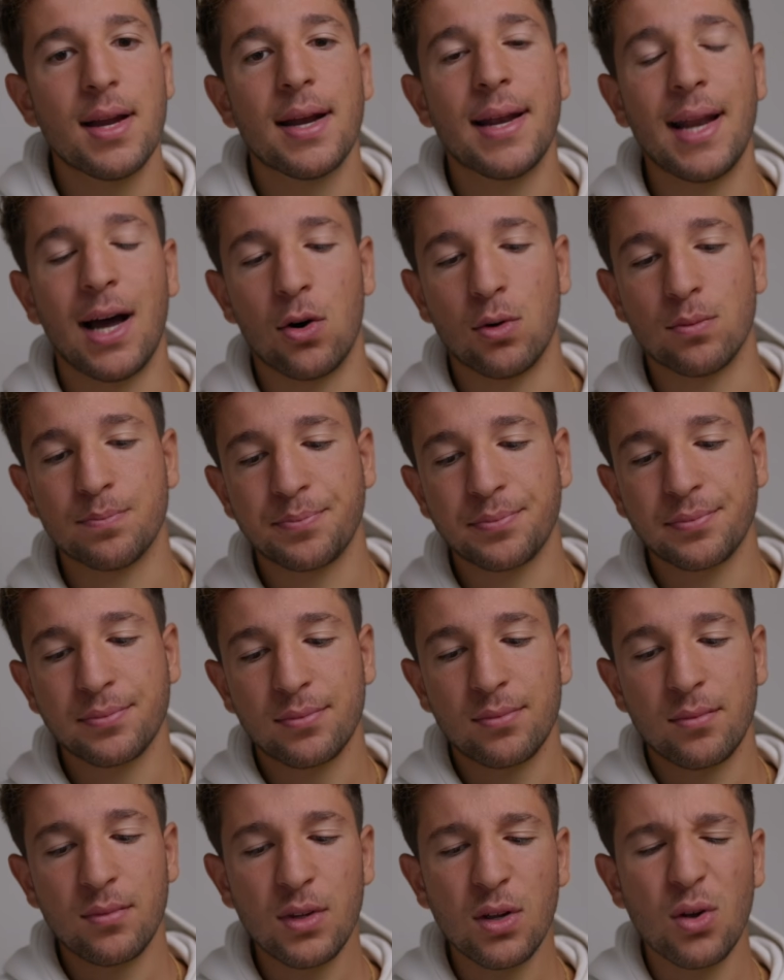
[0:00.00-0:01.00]
Now,
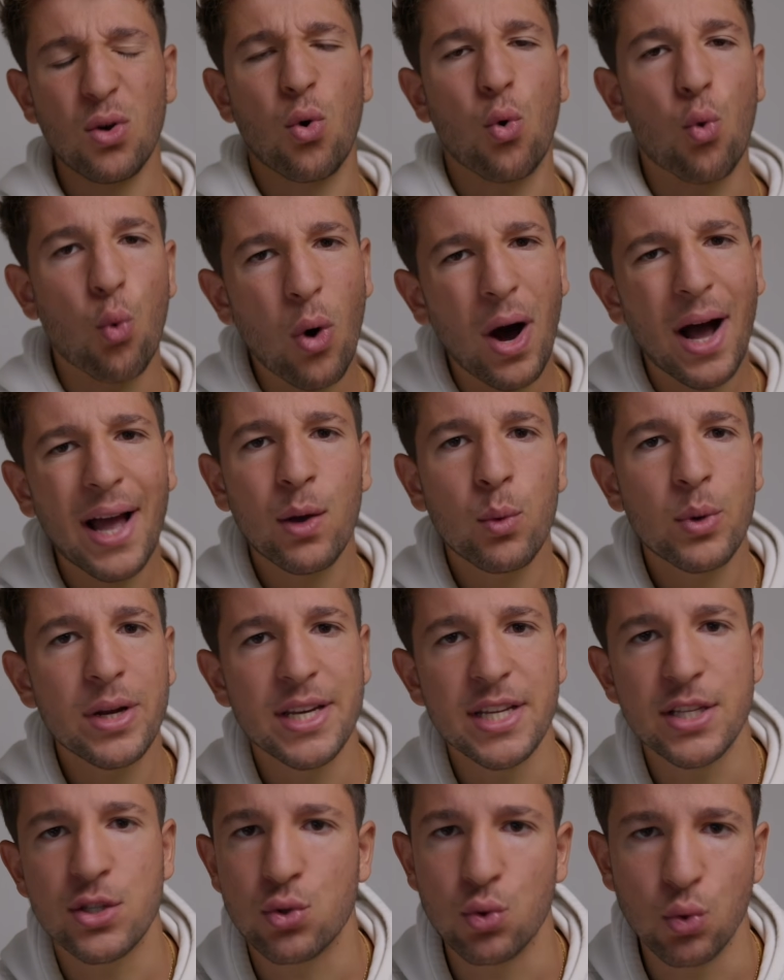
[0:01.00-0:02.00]
why we
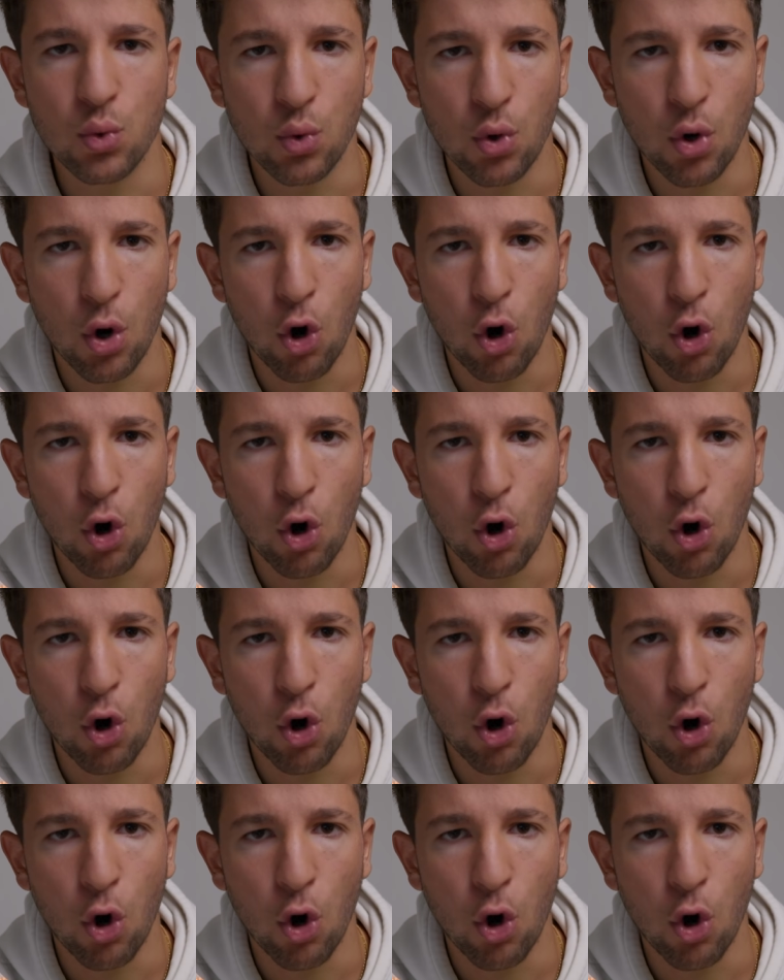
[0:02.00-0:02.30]
need to